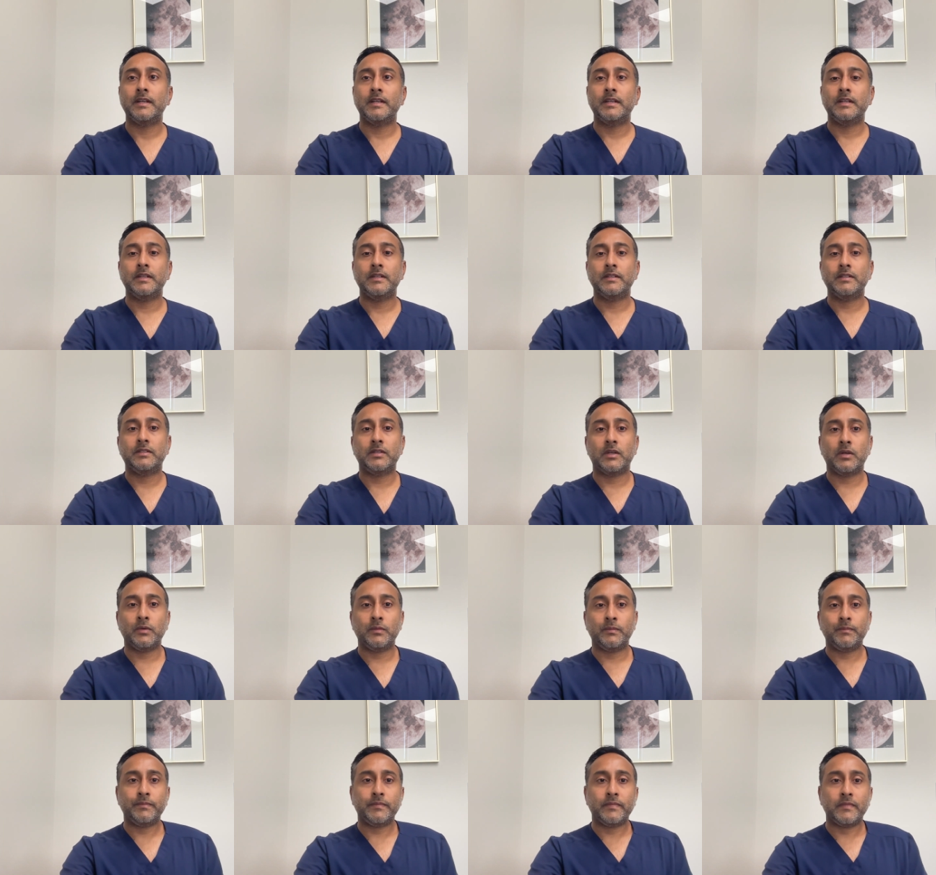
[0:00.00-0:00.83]

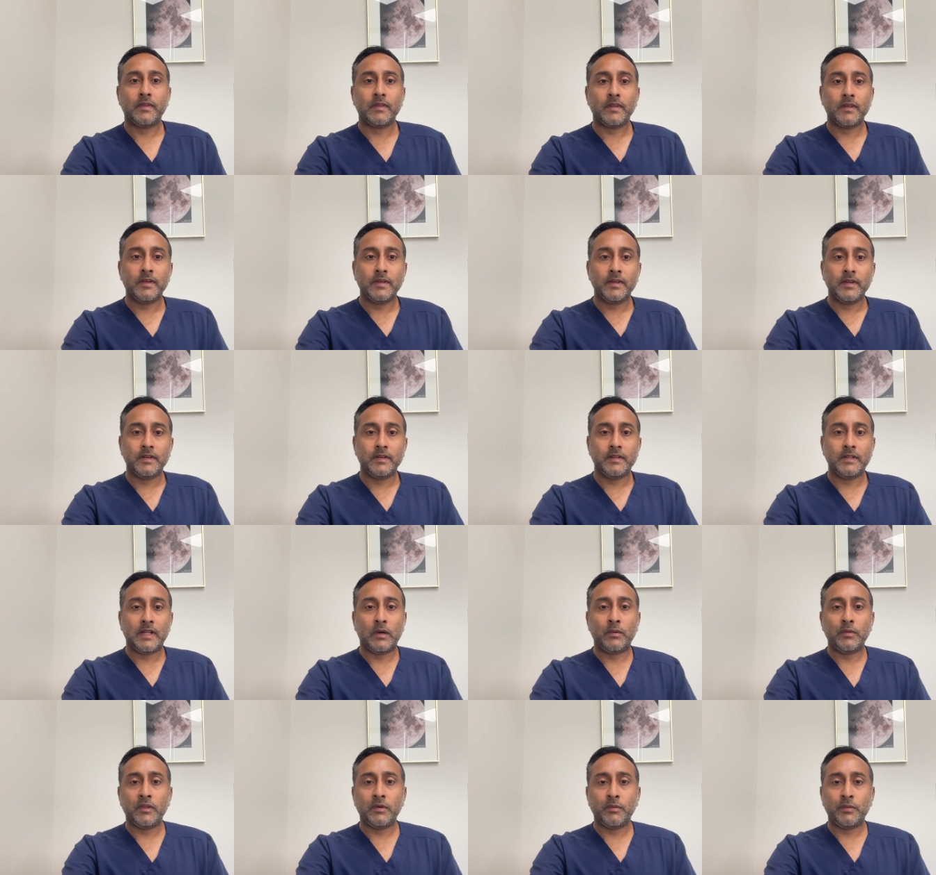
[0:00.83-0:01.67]
So
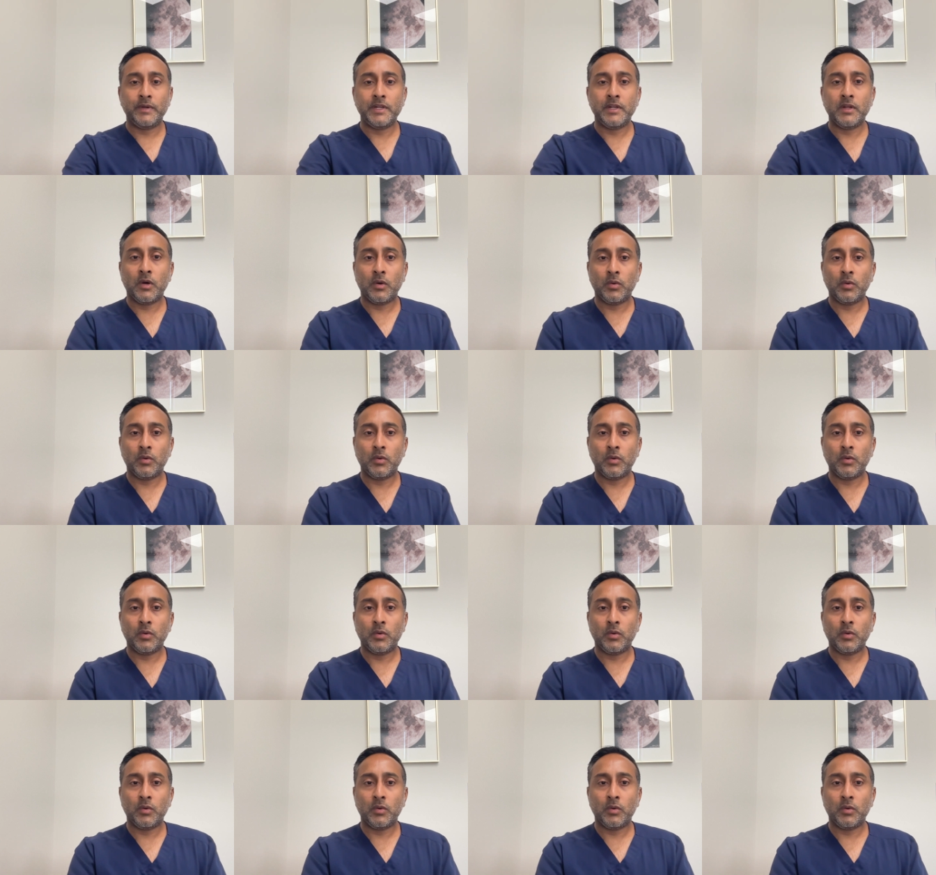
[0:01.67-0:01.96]
now that we know